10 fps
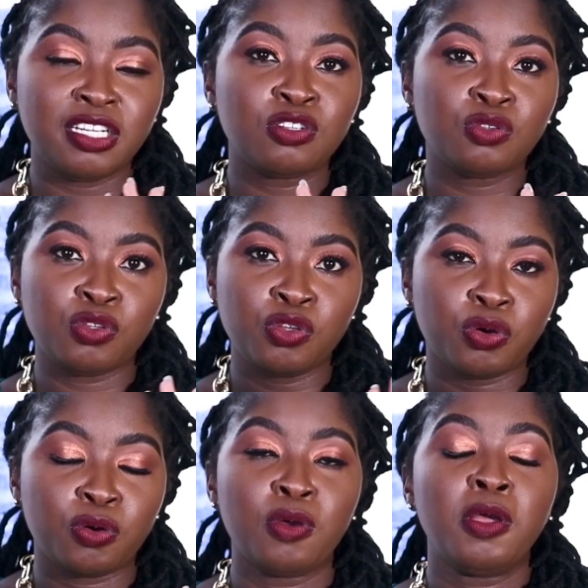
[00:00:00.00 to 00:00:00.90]
it to
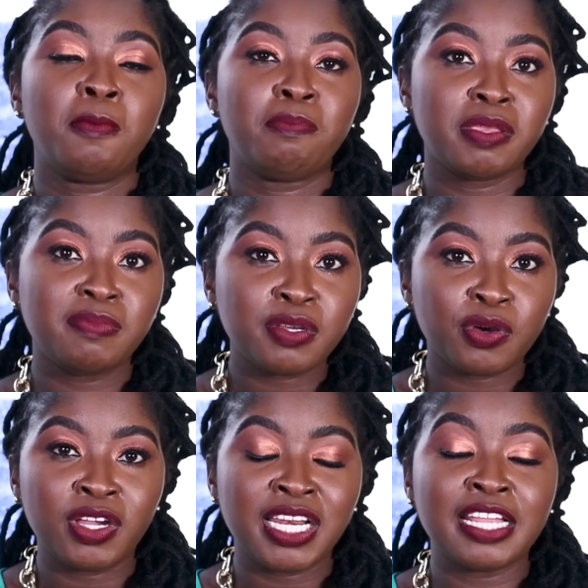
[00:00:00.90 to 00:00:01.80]
your baby
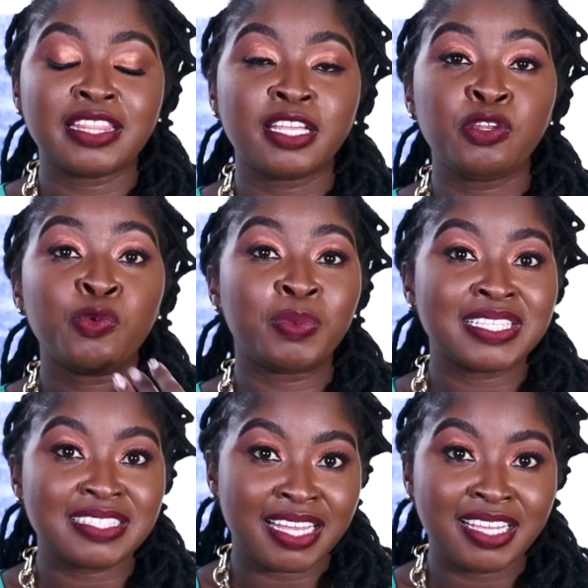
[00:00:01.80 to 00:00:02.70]
oil, and then you
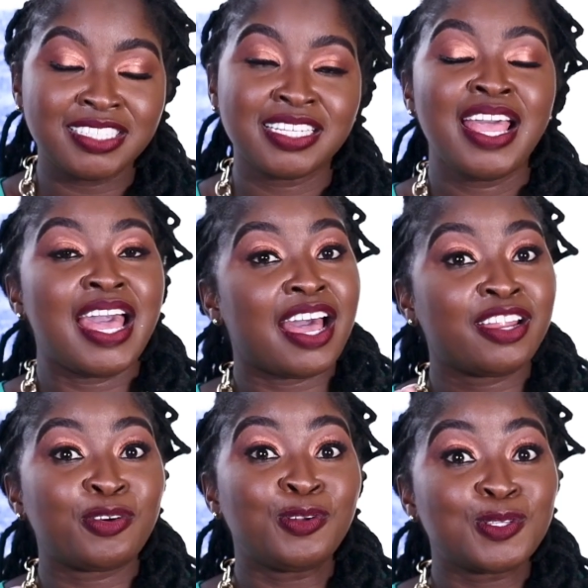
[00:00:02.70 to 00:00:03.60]
massage,
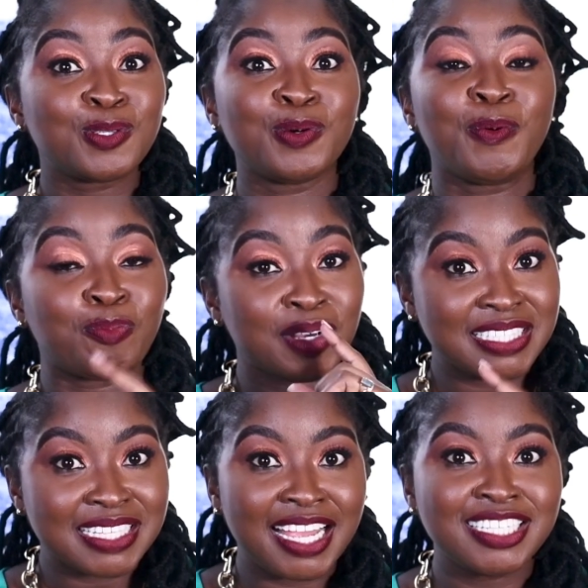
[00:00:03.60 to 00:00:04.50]
and also
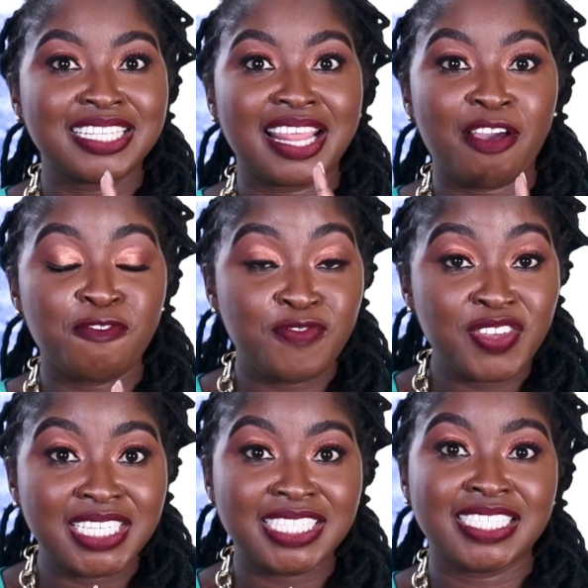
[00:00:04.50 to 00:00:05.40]
massage their
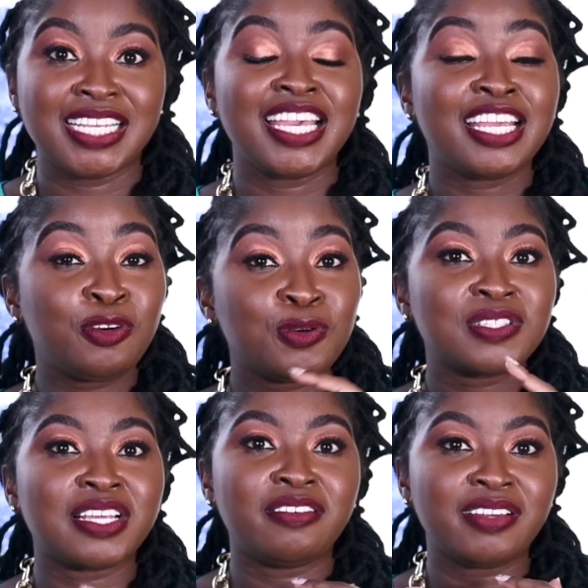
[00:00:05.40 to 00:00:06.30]
feet. it
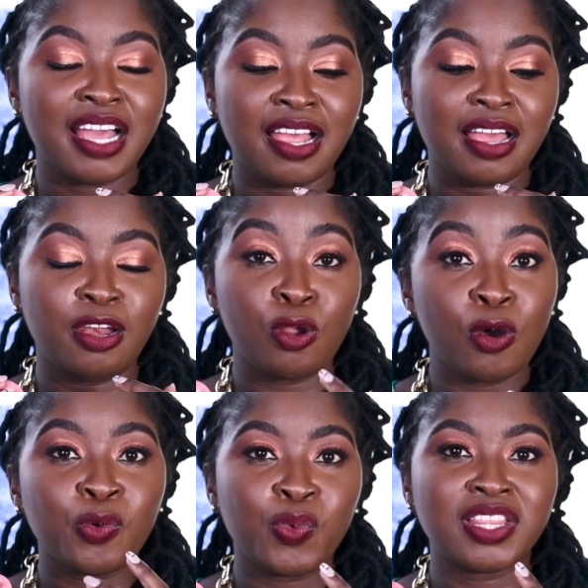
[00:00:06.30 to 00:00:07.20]
goes a
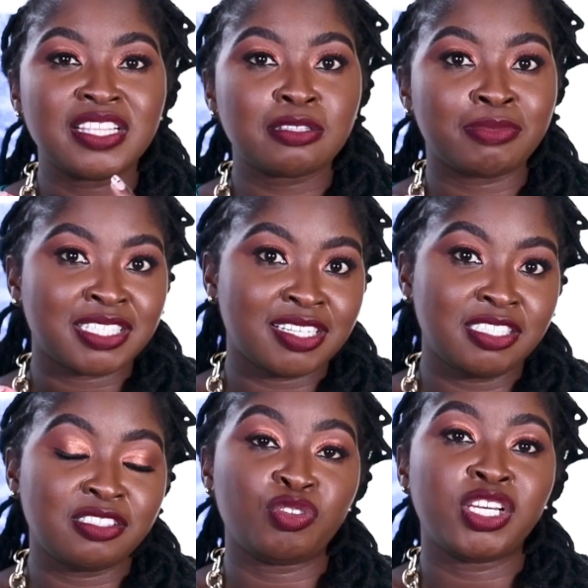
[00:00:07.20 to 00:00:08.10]
long way. These
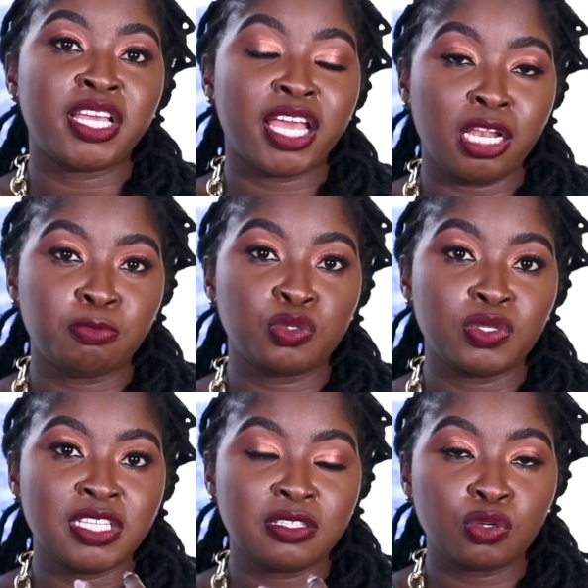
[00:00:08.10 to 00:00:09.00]
massages really help to ease